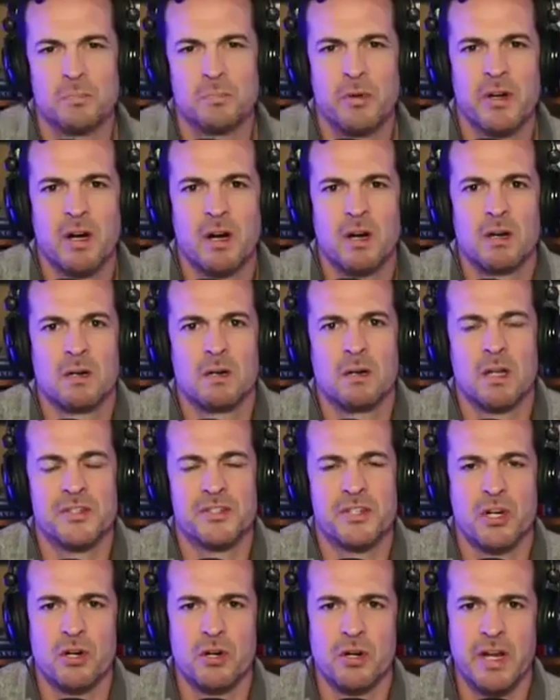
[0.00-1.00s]
put our
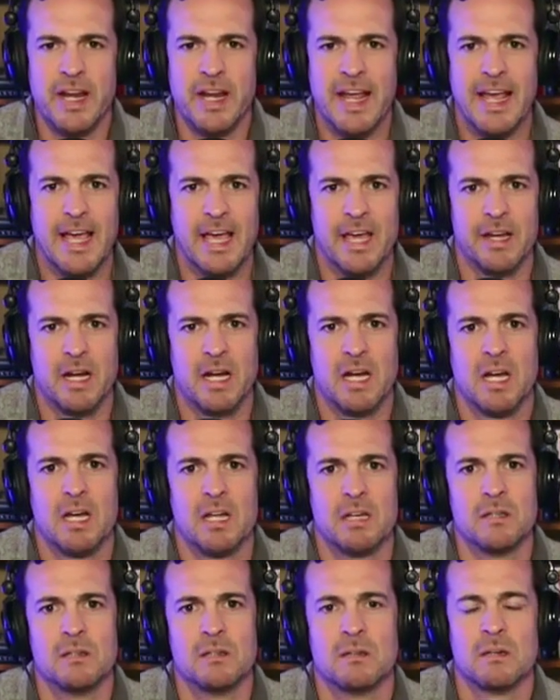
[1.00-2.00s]
attorney hat
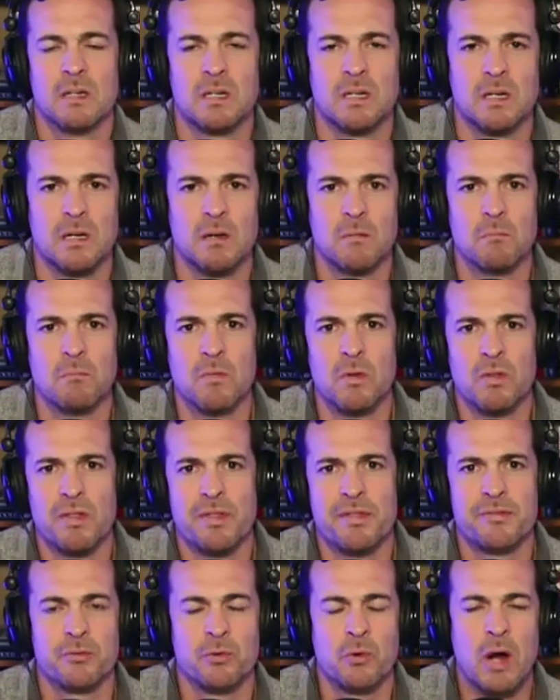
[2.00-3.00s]
on.
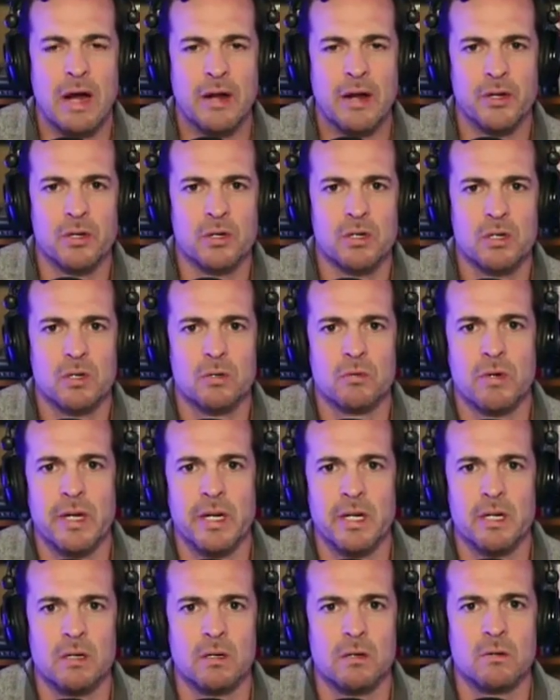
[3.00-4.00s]
Throughout your
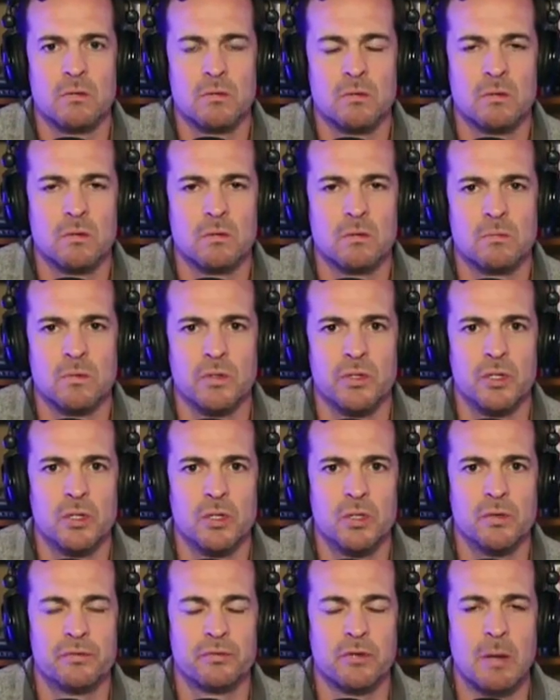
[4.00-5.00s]
career,
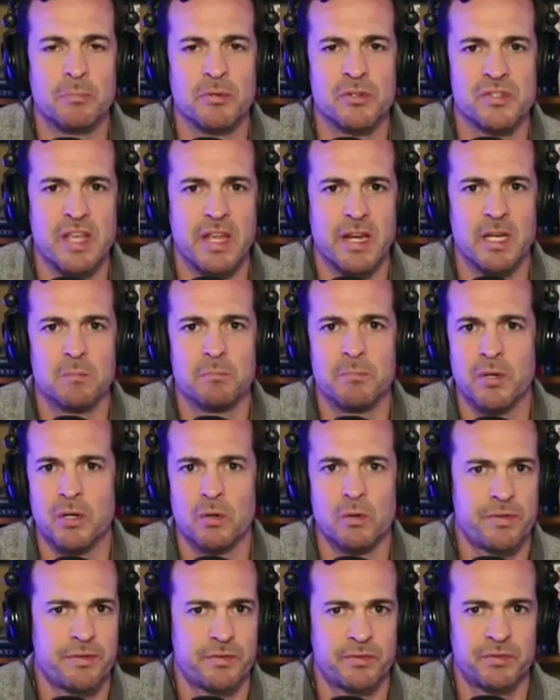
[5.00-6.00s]
you've represented
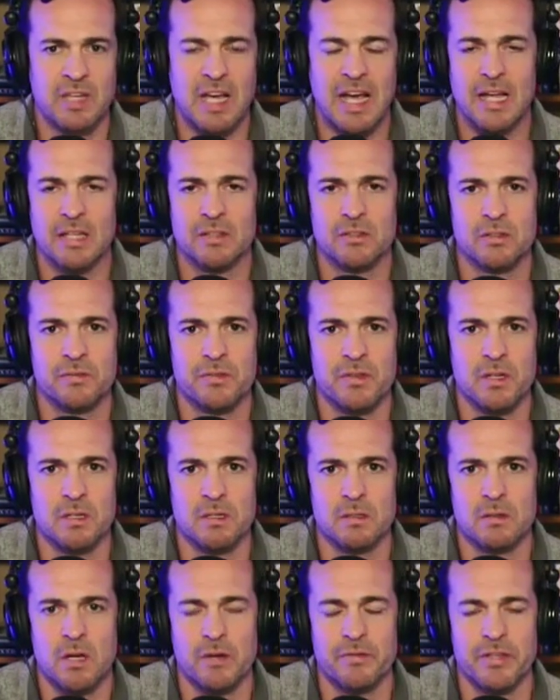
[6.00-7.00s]
both sides of
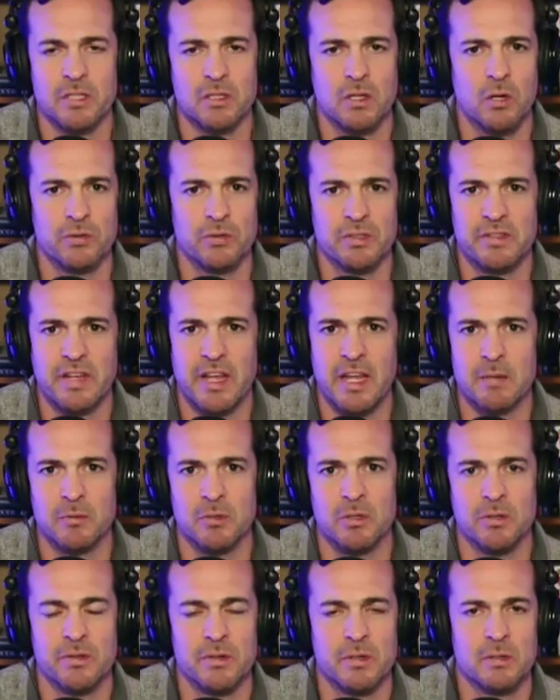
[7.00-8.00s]
the closing
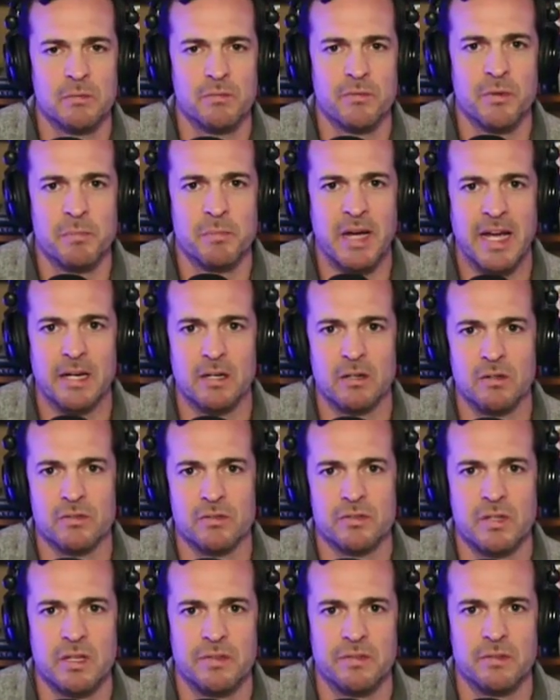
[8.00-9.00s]
table, the
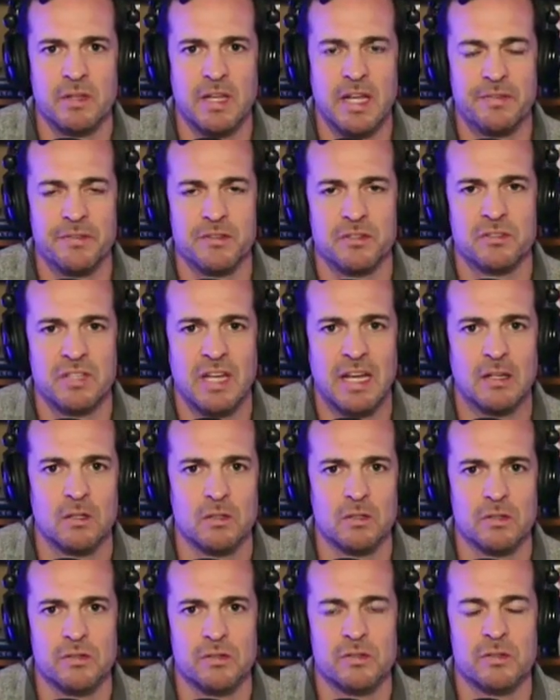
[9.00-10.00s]
buyers and the
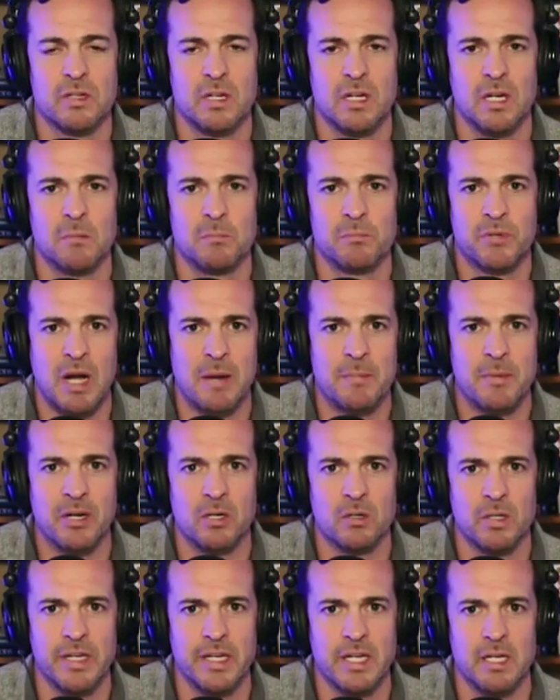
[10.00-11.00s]
sellers,
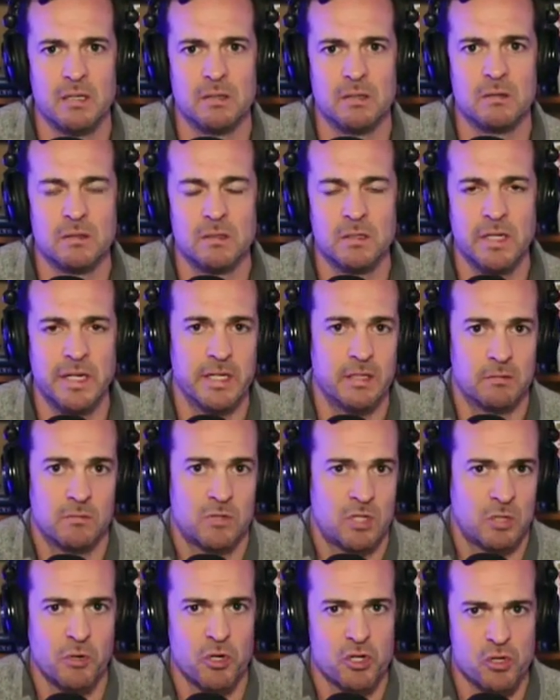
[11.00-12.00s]
primarily in
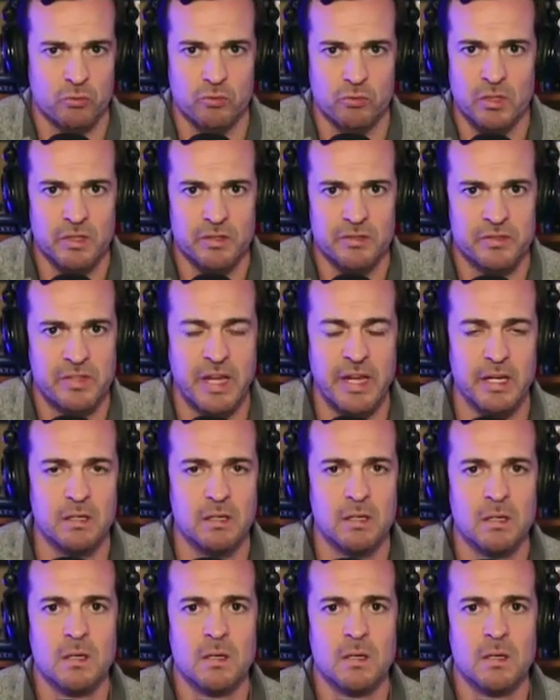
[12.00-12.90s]
commercial real estate.